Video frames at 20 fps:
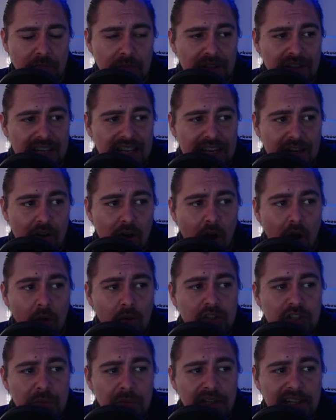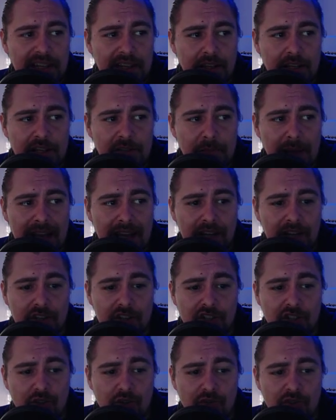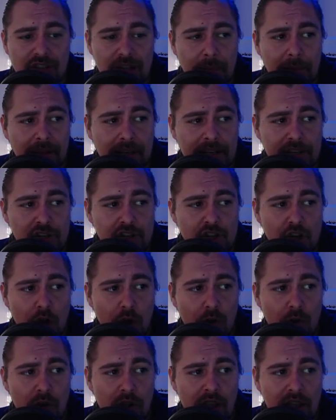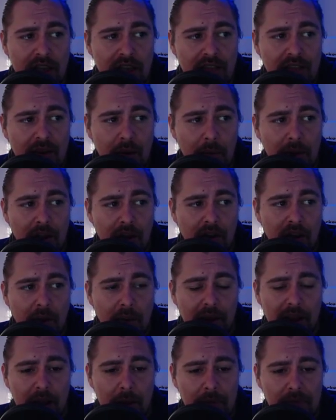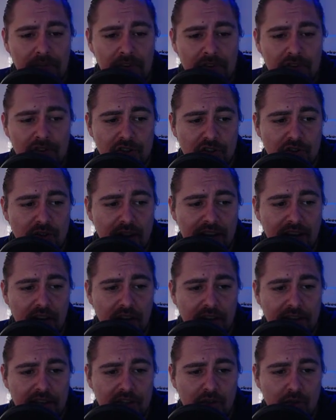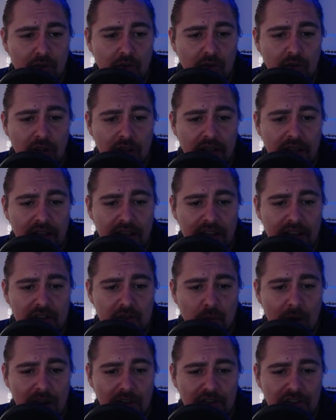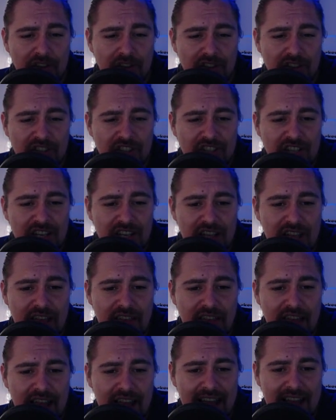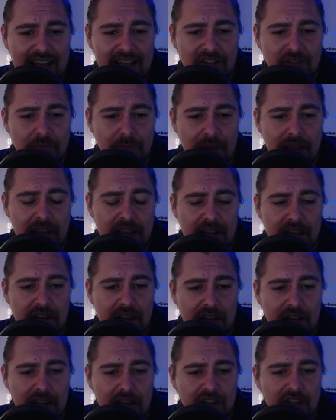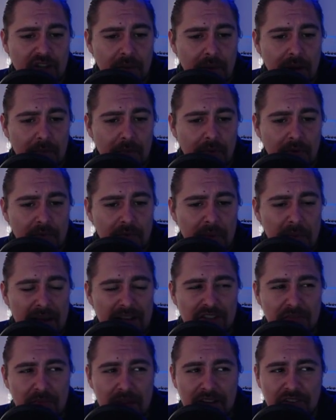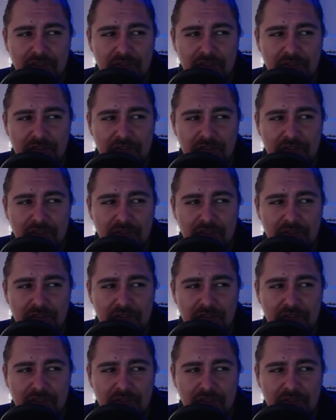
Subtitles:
But, ultimately, these patterns do typically show that we are going up. If you use the trend line tool as well, you can see that there has been some upward momentum there.